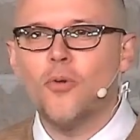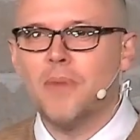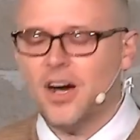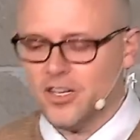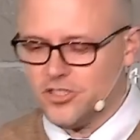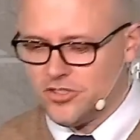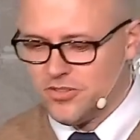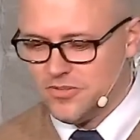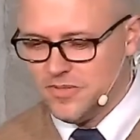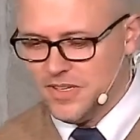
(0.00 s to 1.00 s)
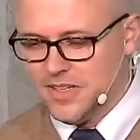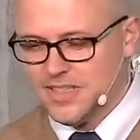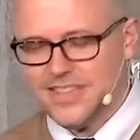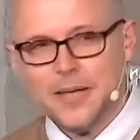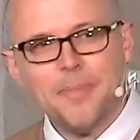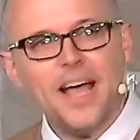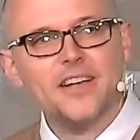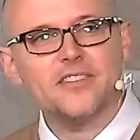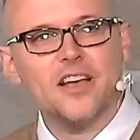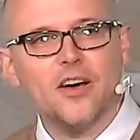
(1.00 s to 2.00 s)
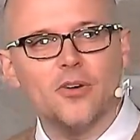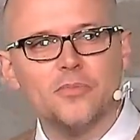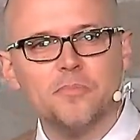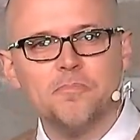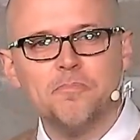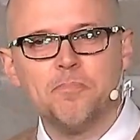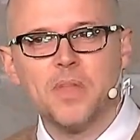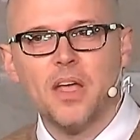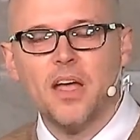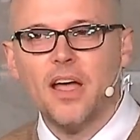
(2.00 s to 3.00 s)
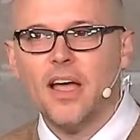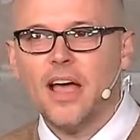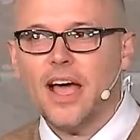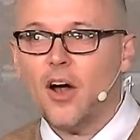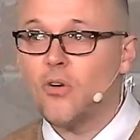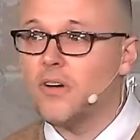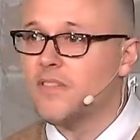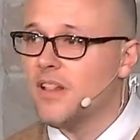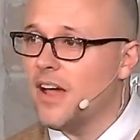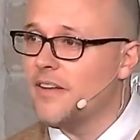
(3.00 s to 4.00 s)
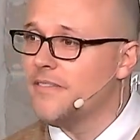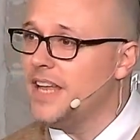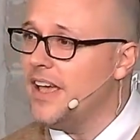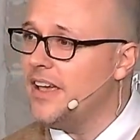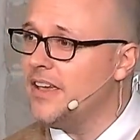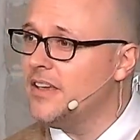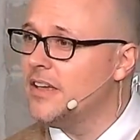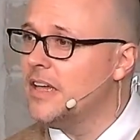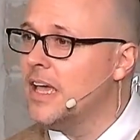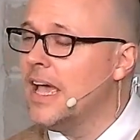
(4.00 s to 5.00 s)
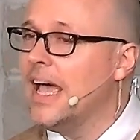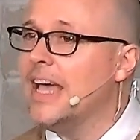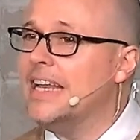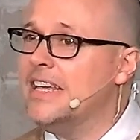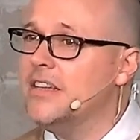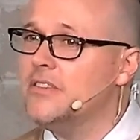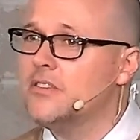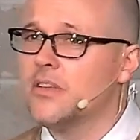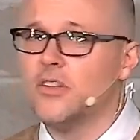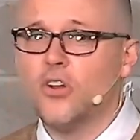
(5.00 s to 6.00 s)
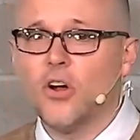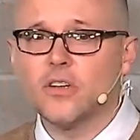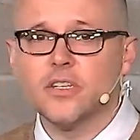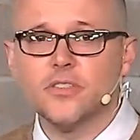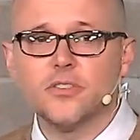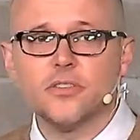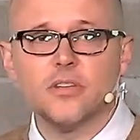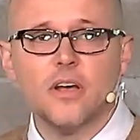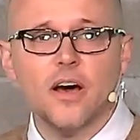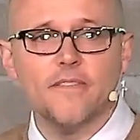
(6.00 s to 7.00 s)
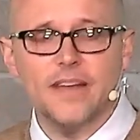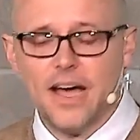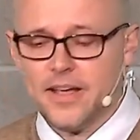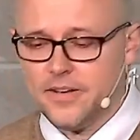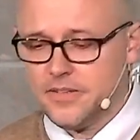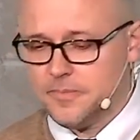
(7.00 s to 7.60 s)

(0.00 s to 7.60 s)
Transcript: much that they pass out of the light of day and into the darkness of night.